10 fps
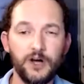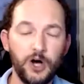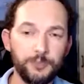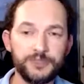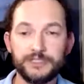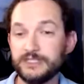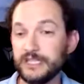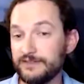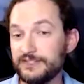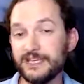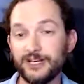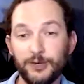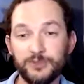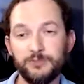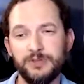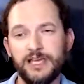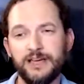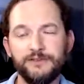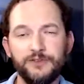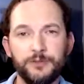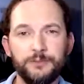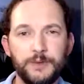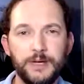DevSecOps platform.